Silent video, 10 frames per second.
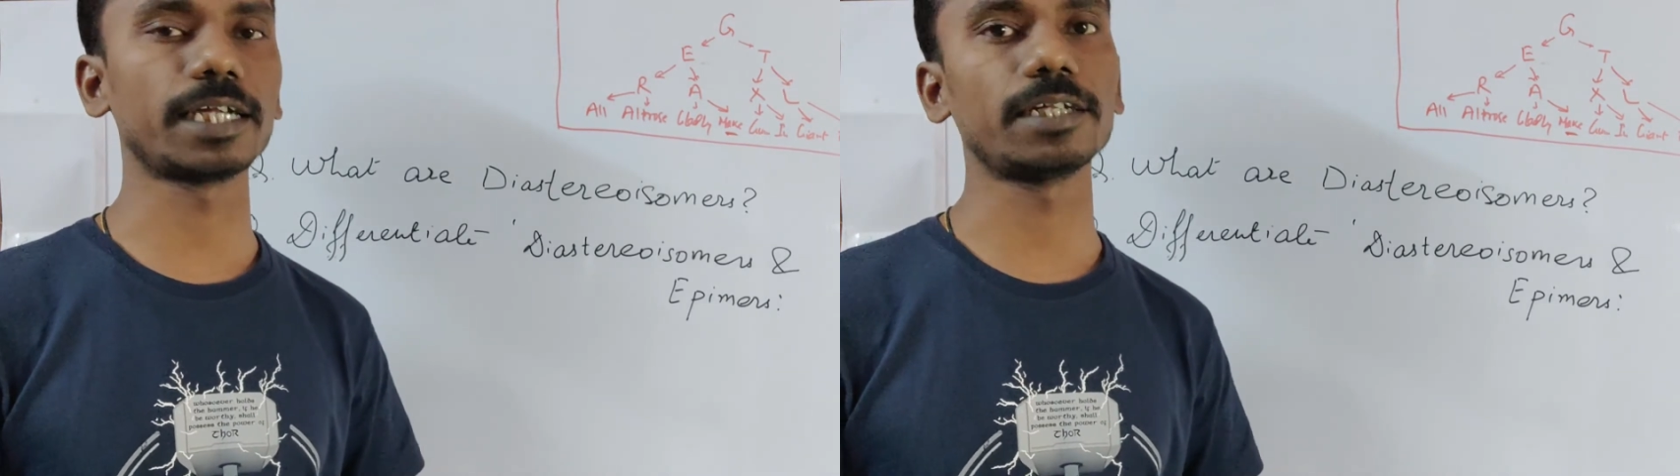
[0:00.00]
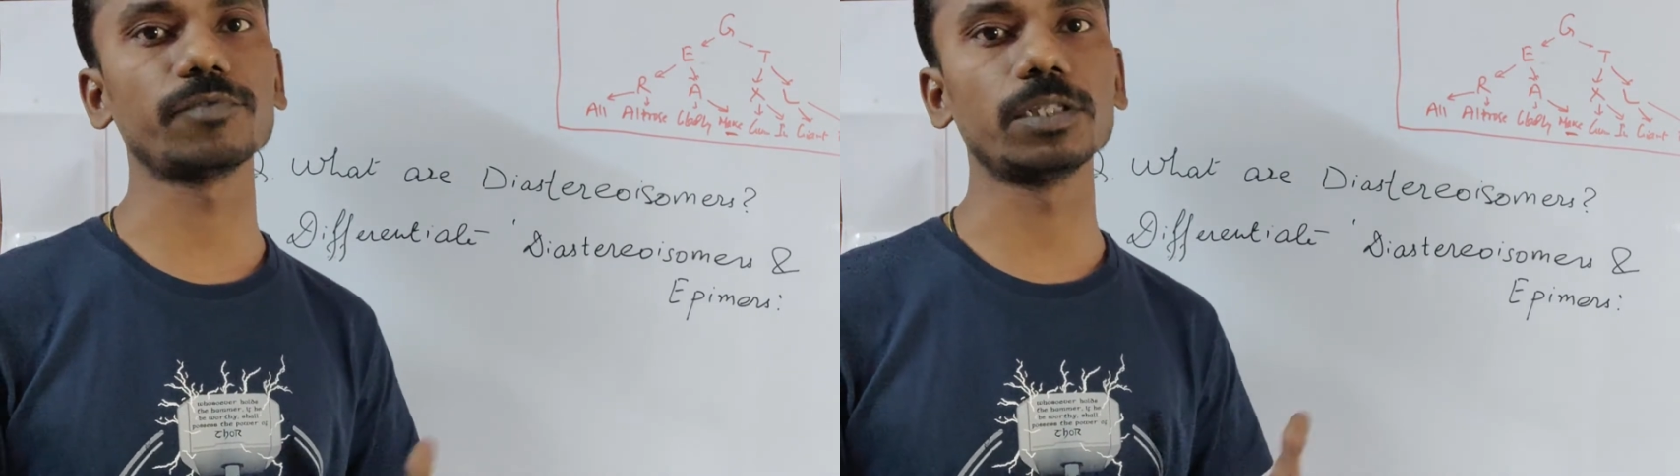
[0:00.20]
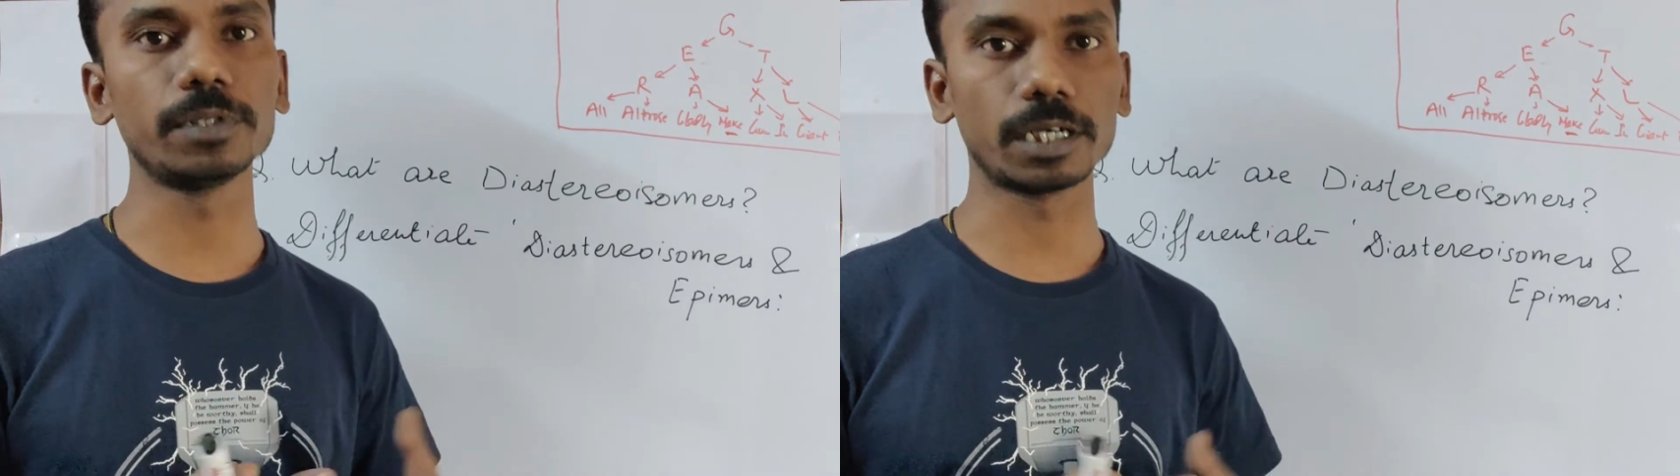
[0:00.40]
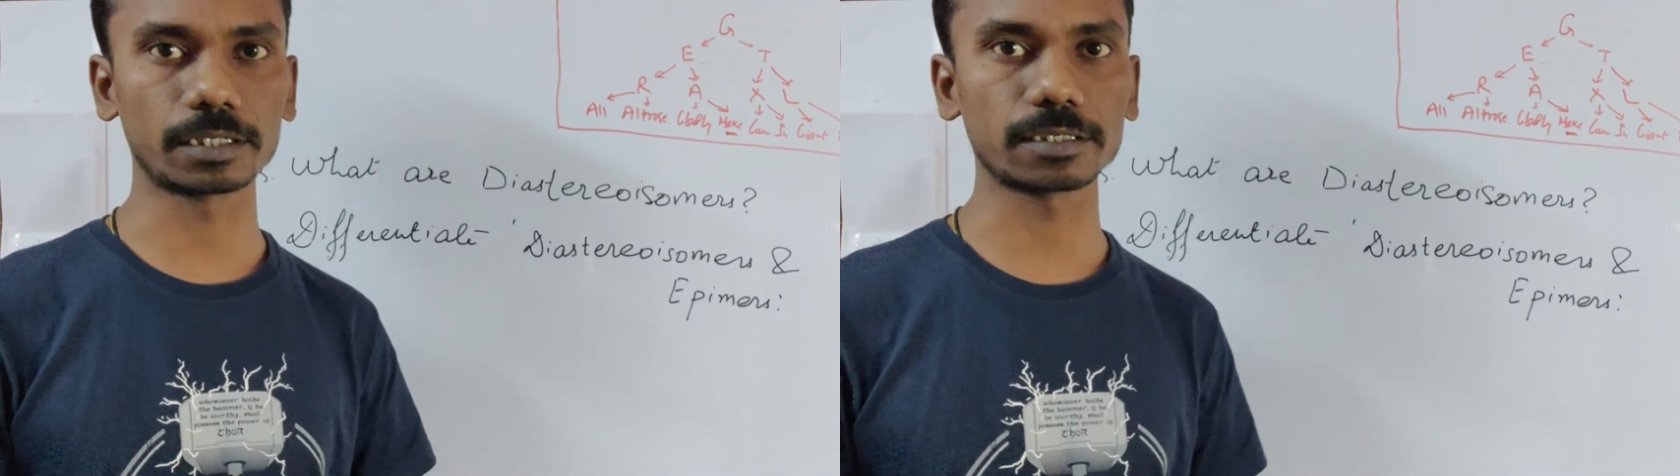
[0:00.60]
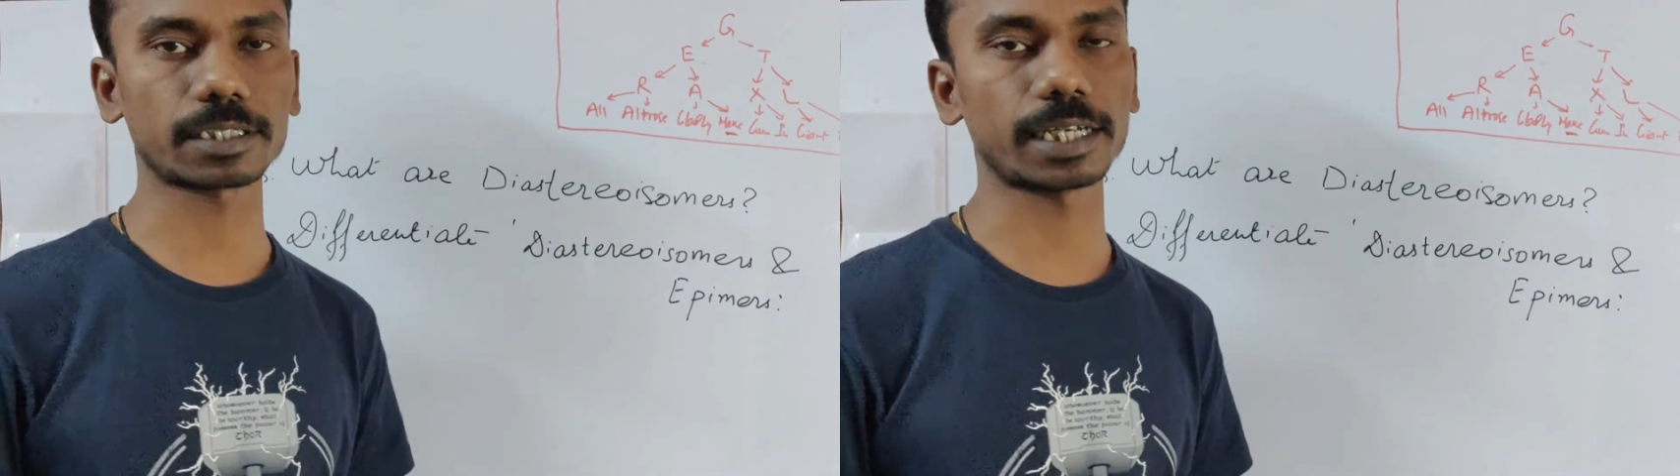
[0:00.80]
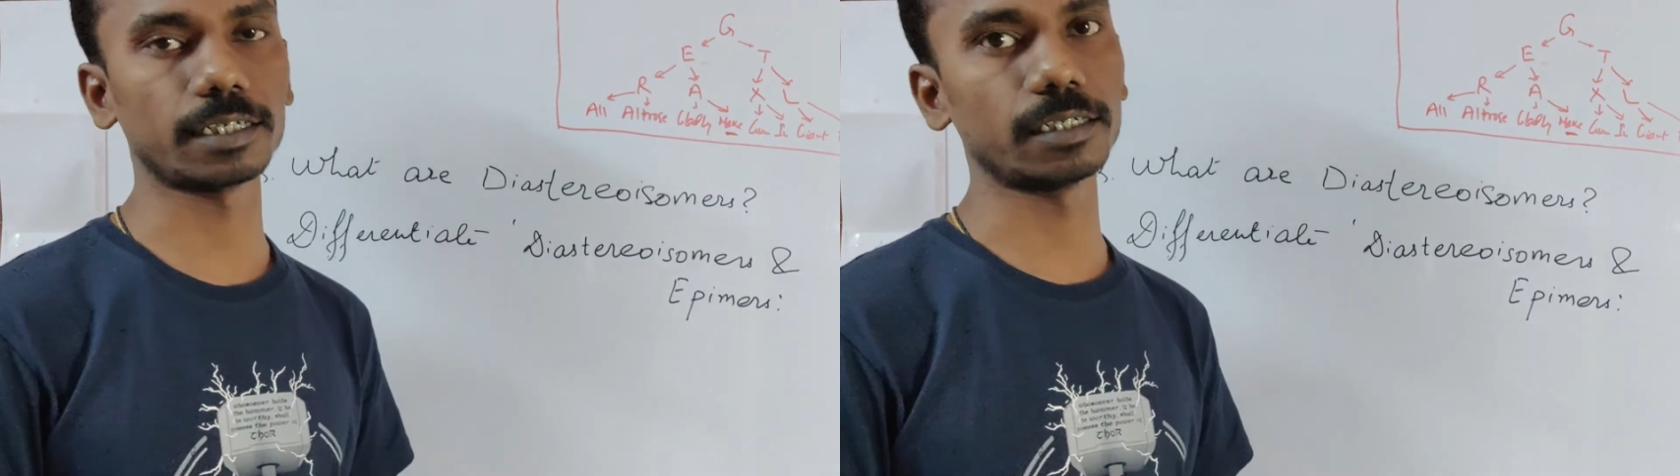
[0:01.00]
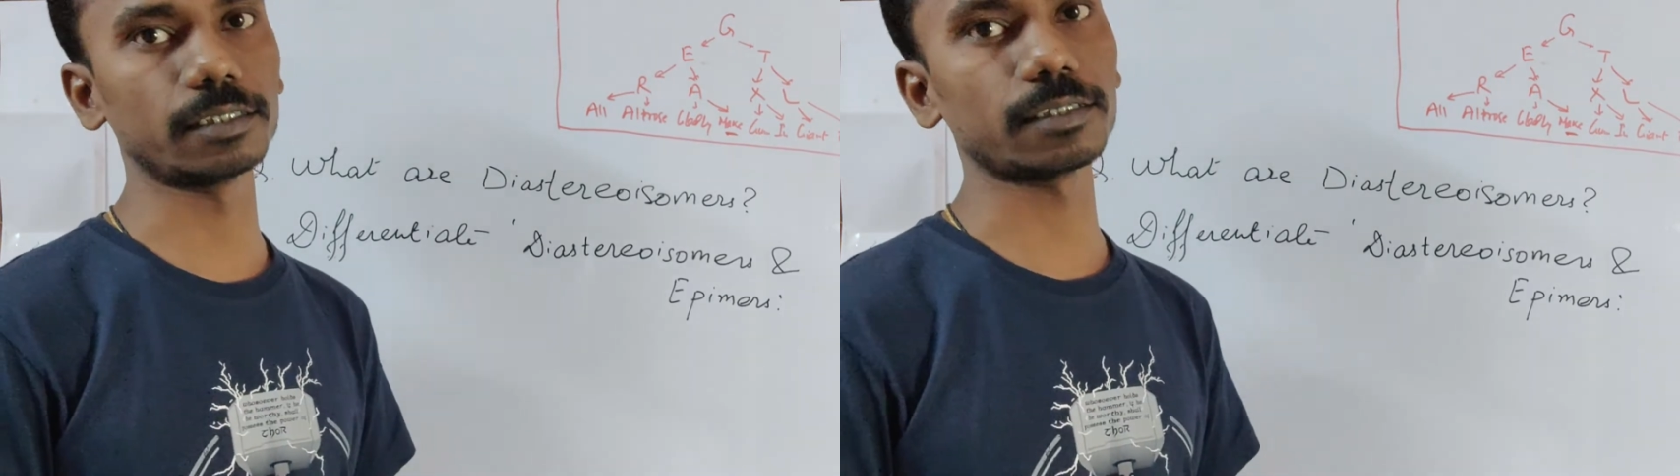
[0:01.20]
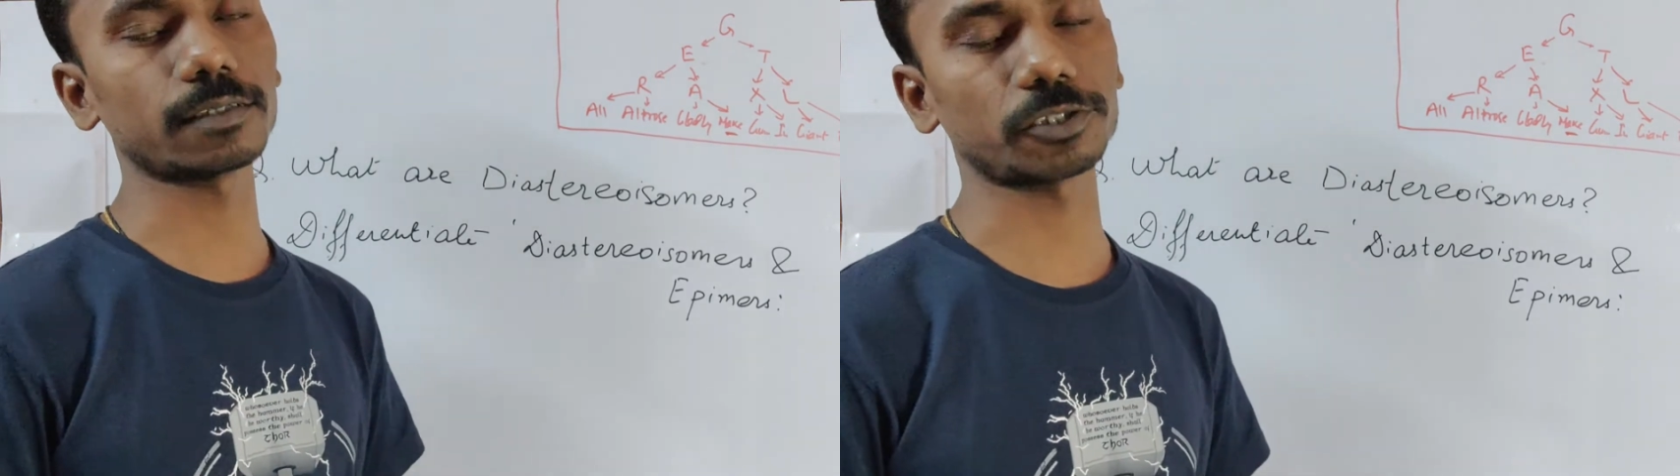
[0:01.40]
and we'll be understanding in
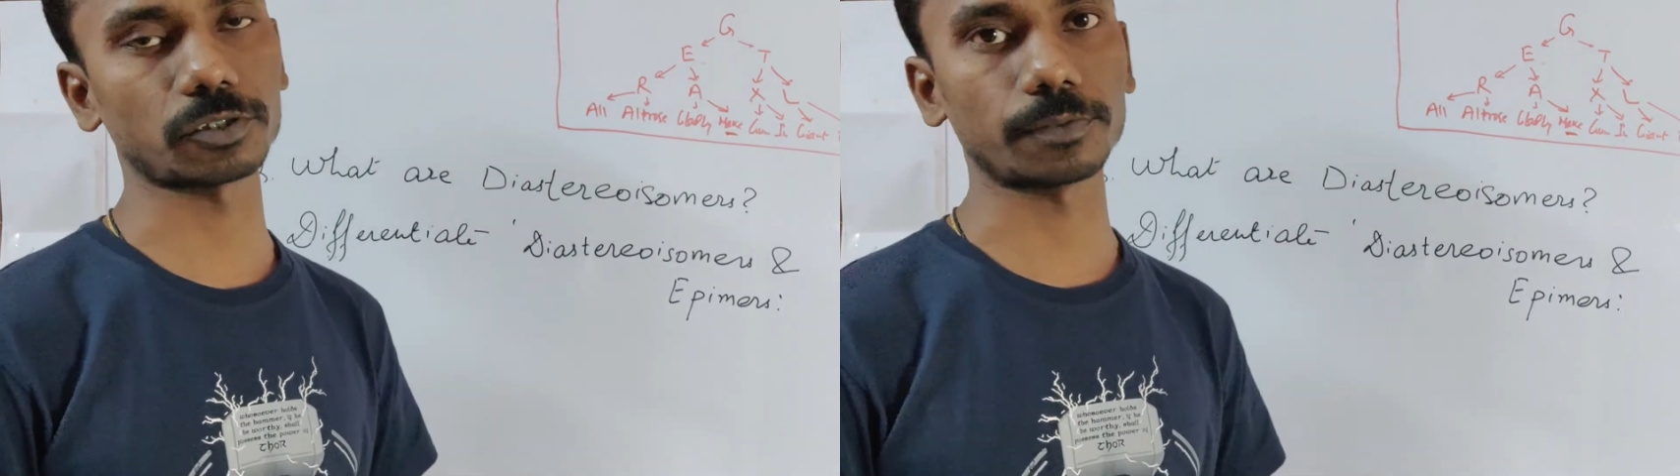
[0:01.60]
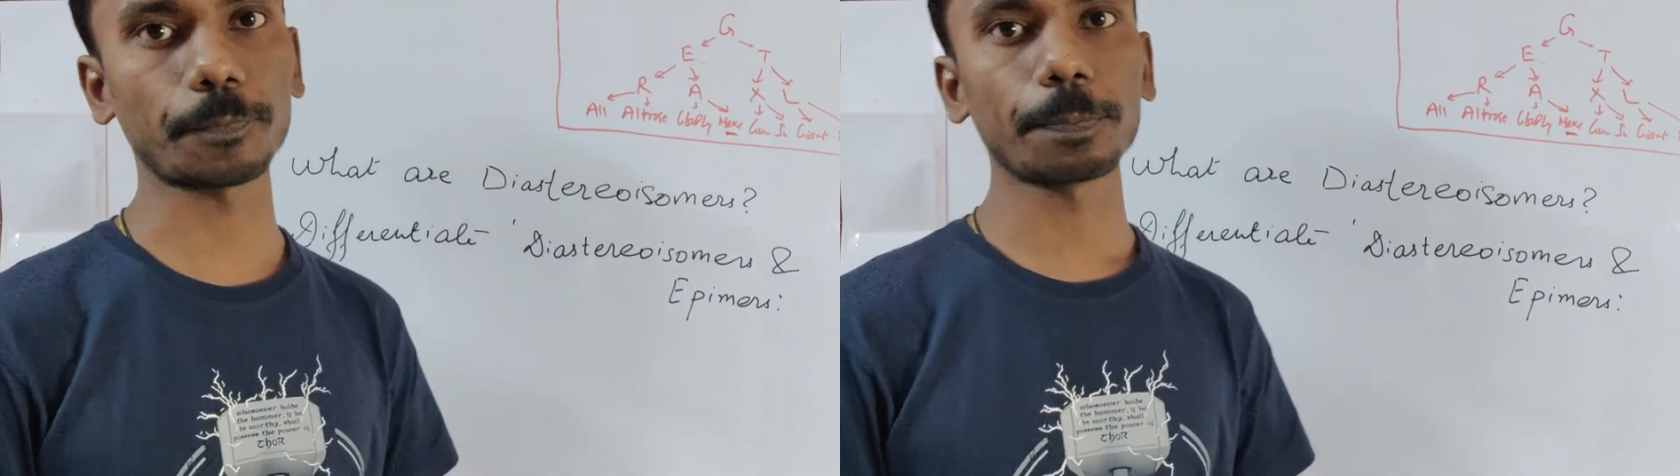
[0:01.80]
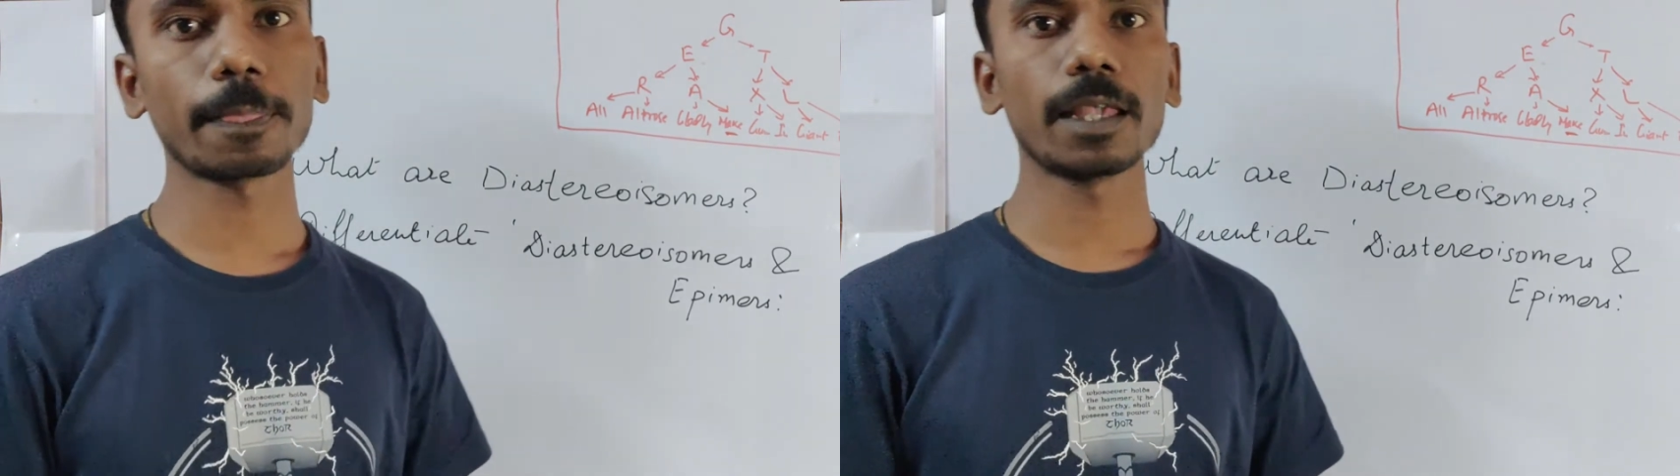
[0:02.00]
this session,